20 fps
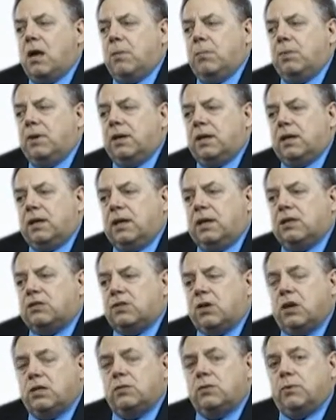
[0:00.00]
But it's
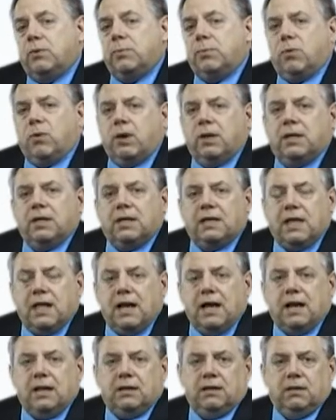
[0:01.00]
also
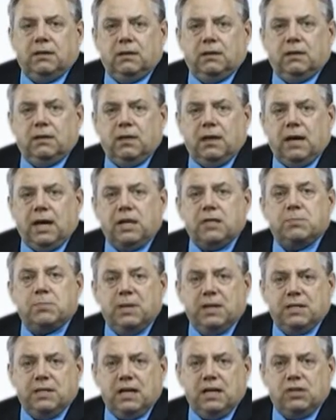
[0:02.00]
that
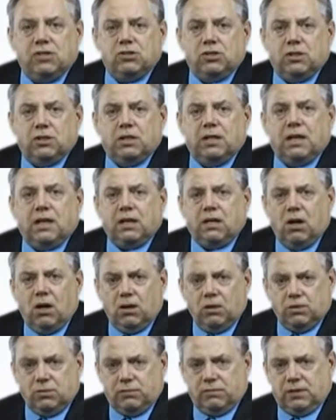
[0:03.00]
expectation and that
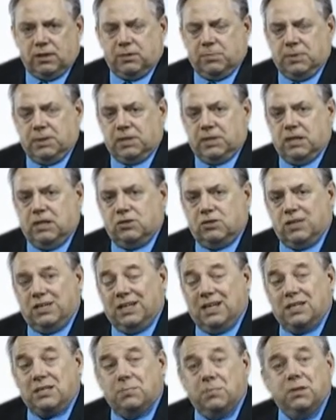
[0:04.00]
culture of expectation
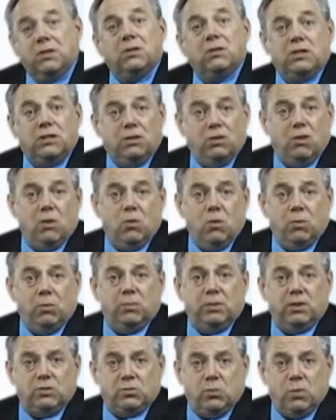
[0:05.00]
gets built in the
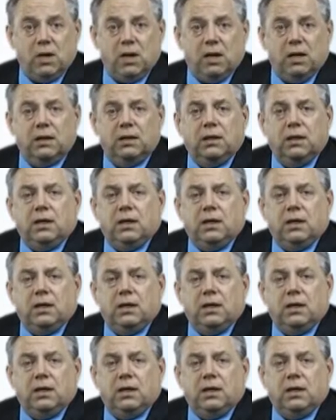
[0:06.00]
home as well.